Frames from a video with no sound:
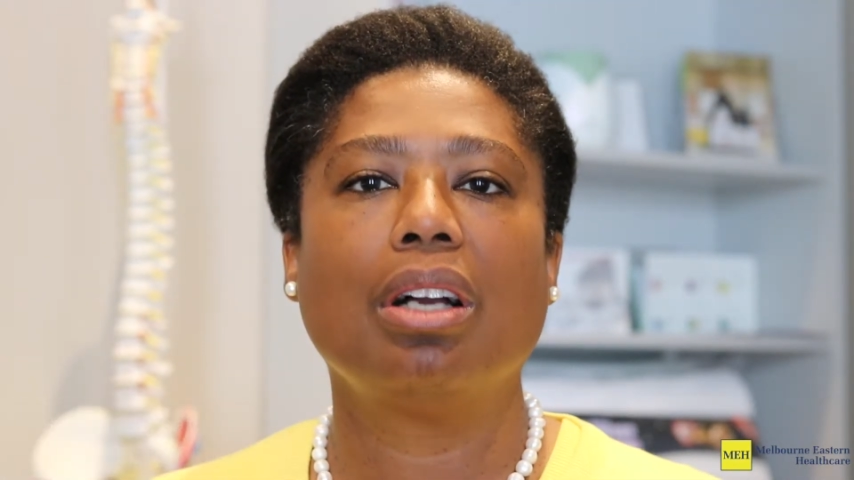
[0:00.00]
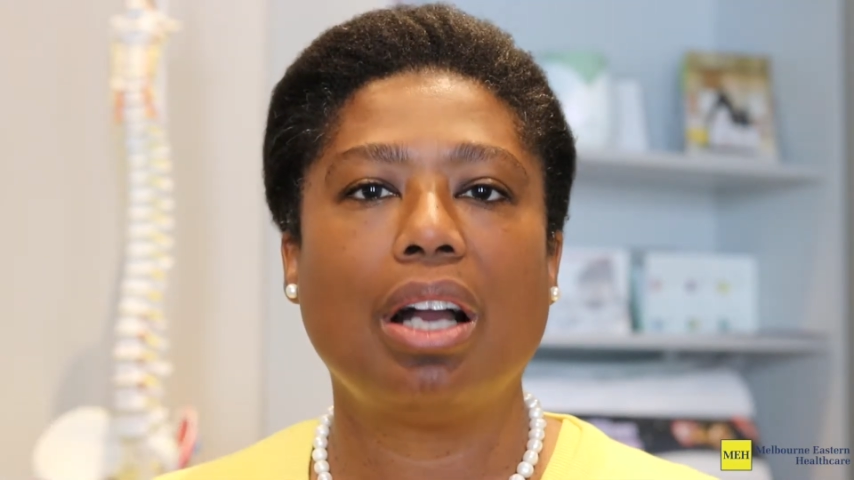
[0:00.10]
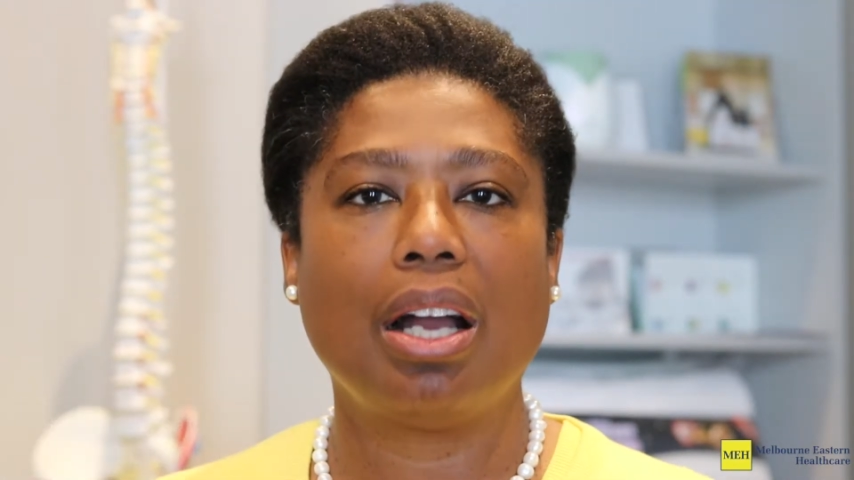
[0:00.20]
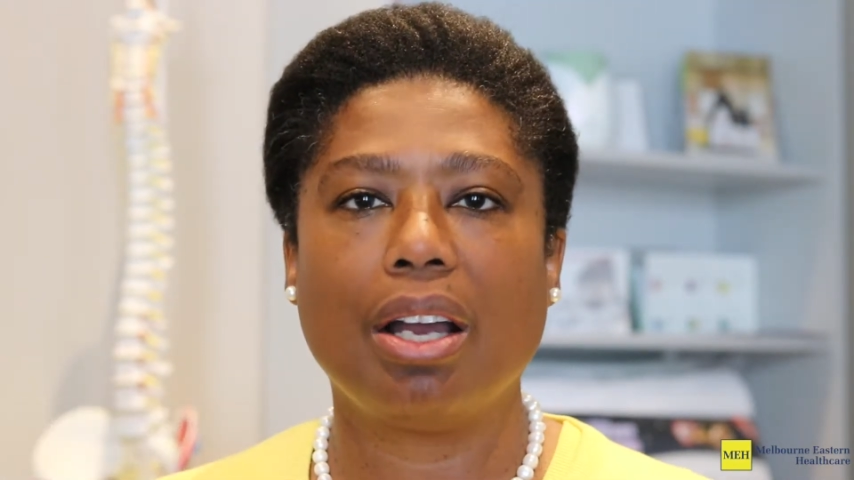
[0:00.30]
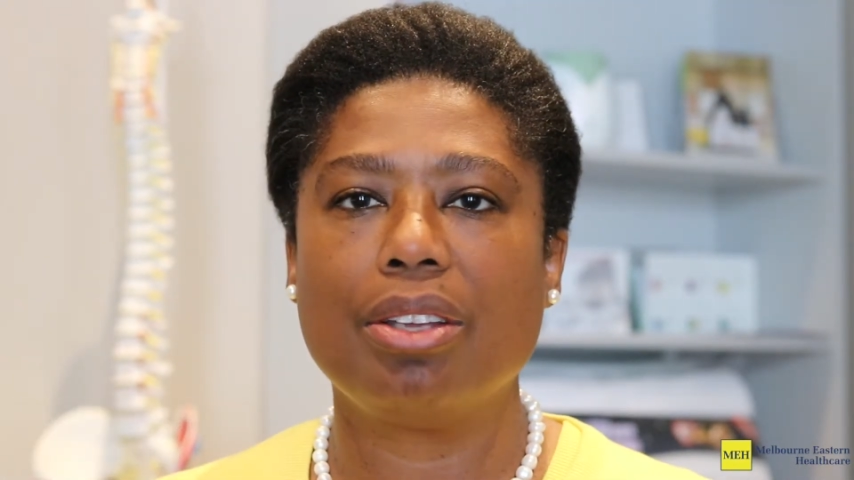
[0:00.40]

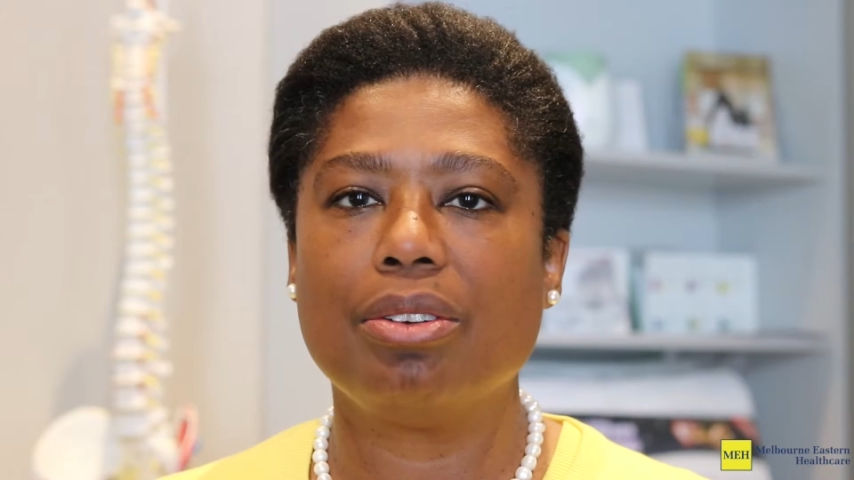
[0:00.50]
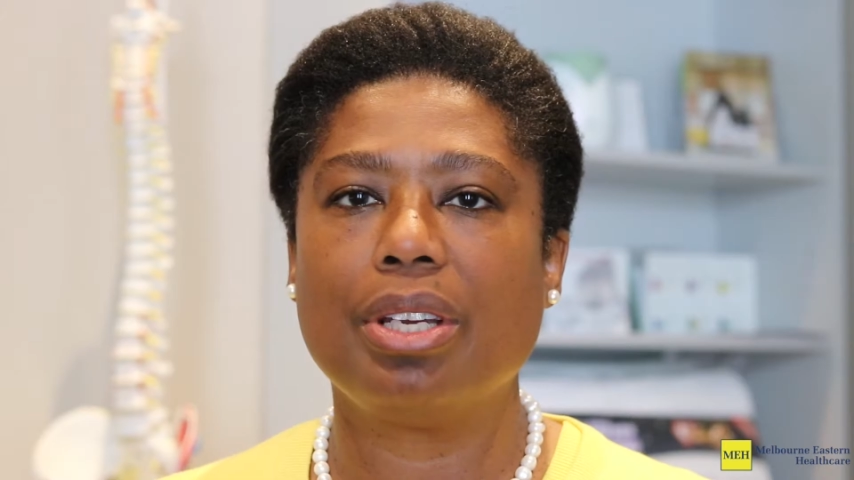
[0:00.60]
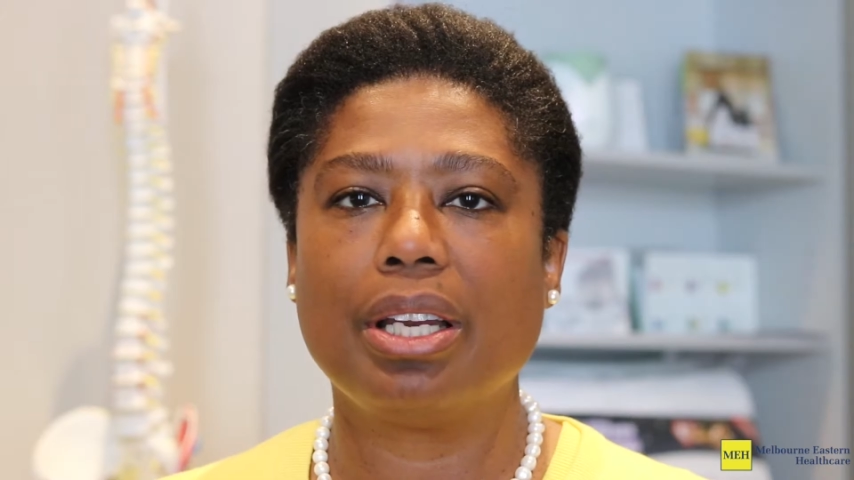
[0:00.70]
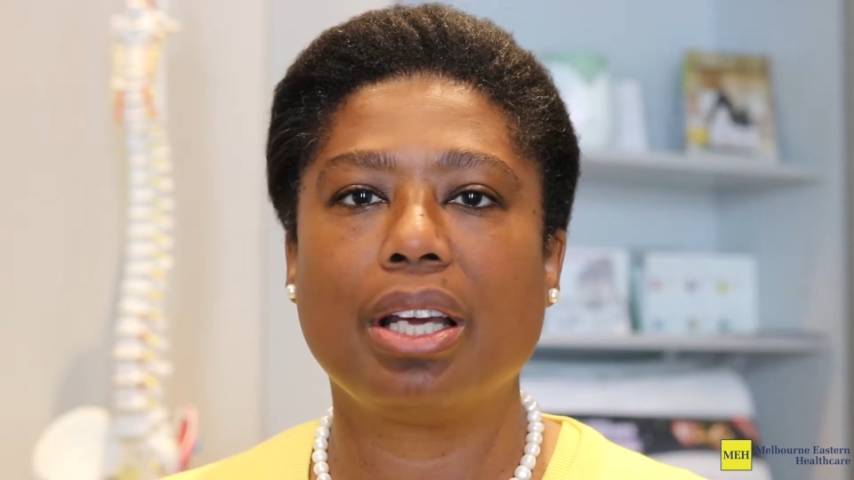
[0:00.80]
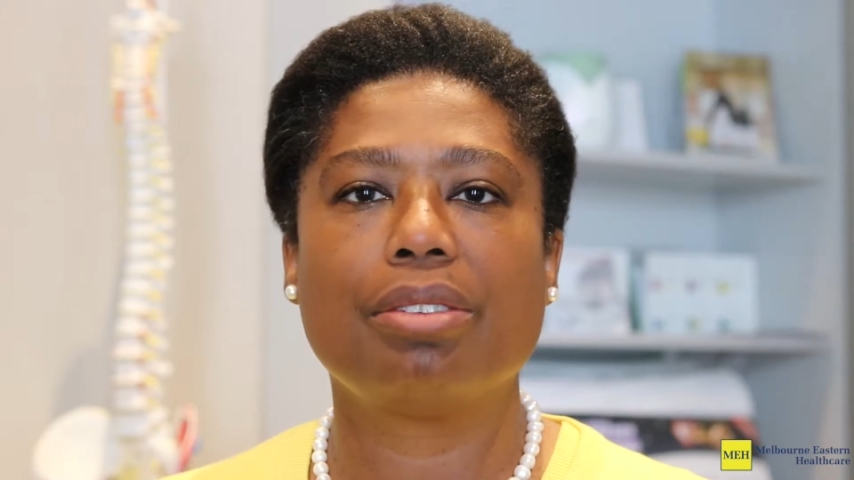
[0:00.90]
how you
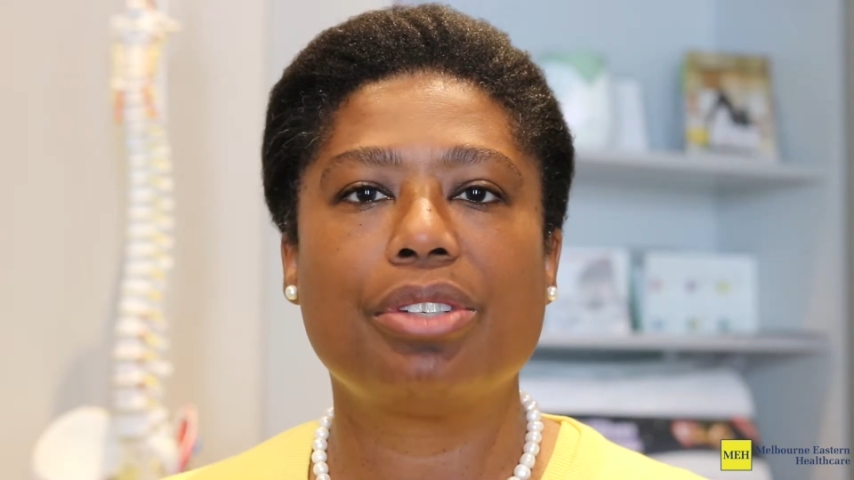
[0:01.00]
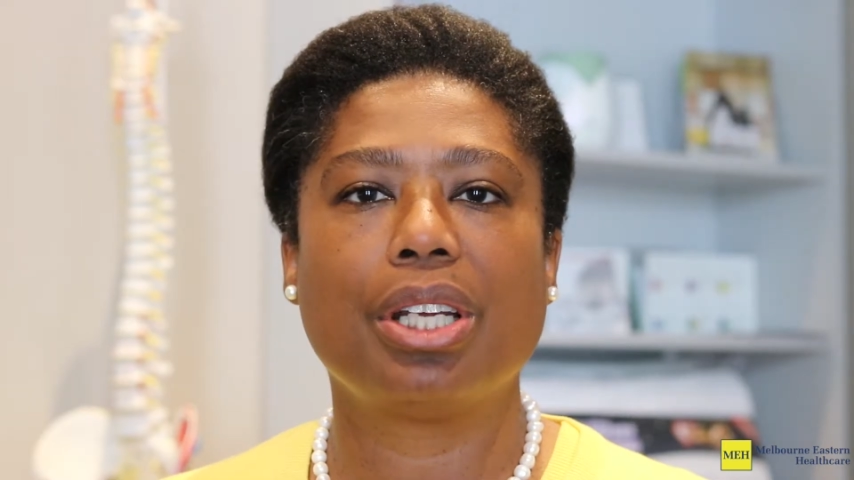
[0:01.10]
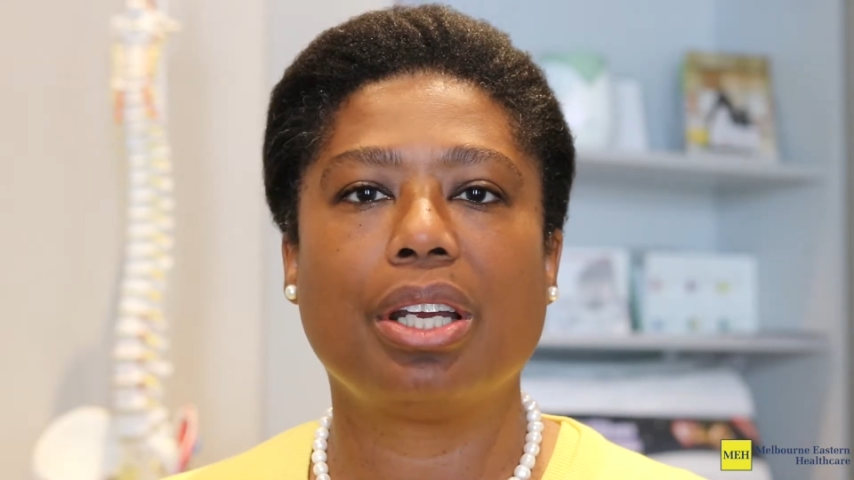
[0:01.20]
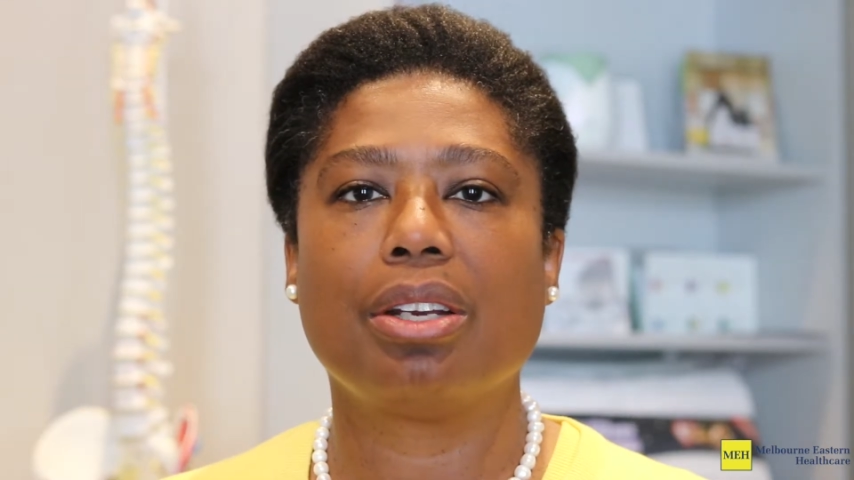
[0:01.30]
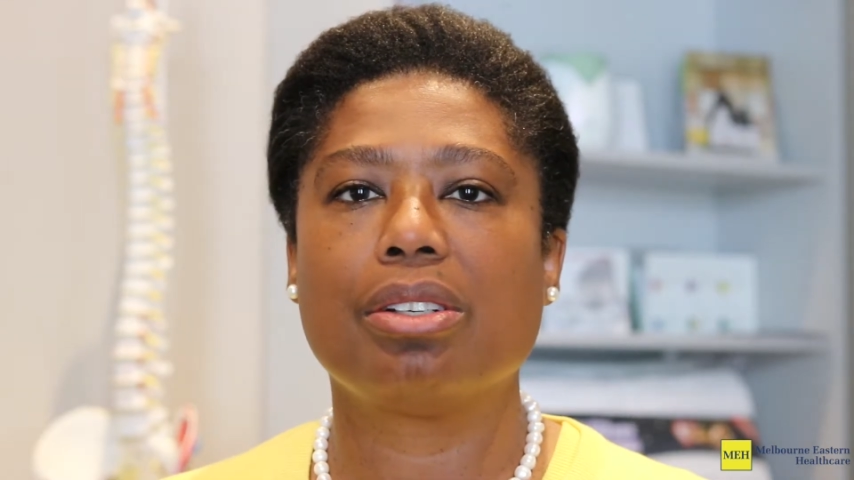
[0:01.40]
get out of
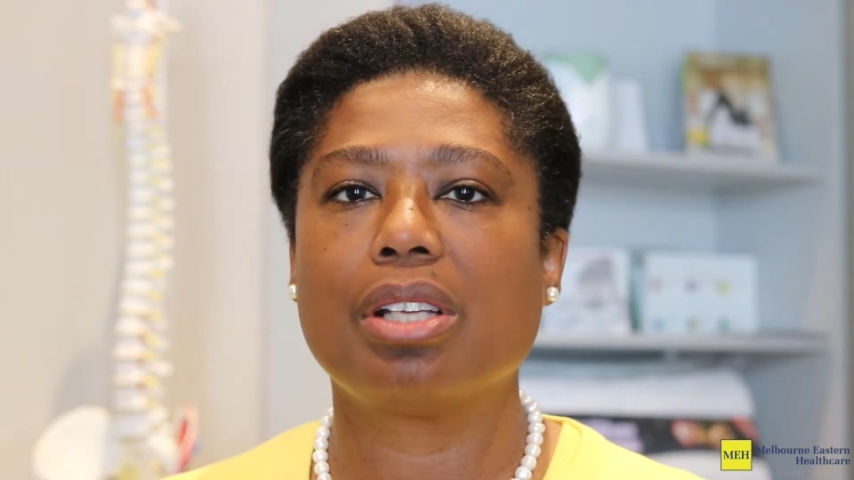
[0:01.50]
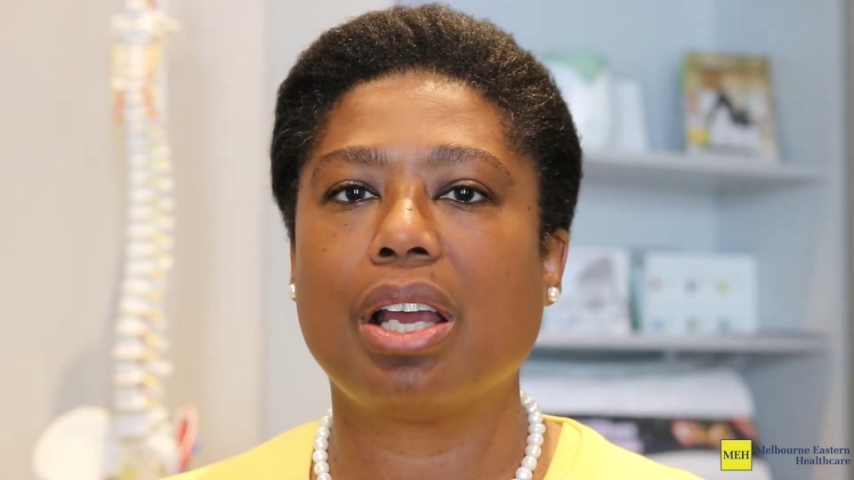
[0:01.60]
chairs,